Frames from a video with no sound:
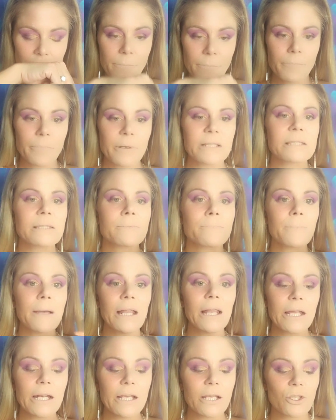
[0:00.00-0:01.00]
but
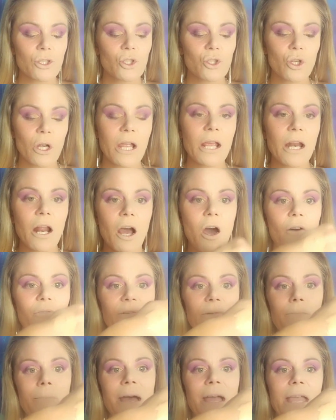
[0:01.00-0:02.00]
smelling it straight
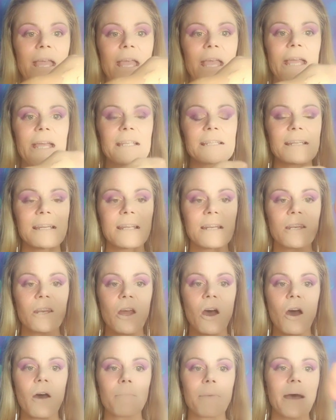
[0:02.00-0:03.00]
off of my hand and
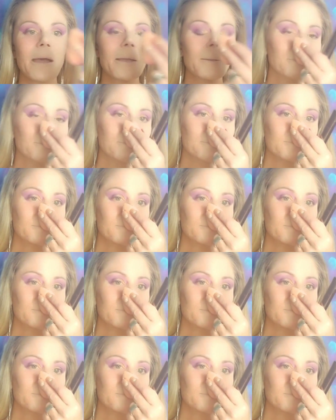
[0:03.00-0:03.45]
not my